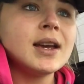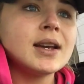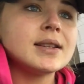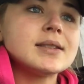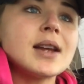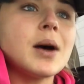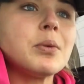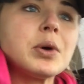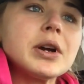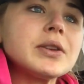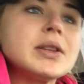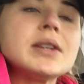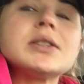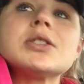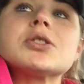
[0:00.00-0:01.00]
It's not
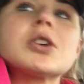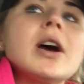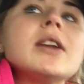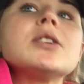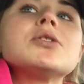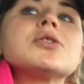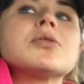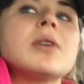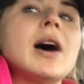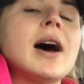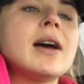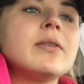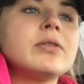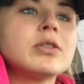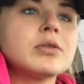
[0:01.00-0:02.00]
worth it to try to drive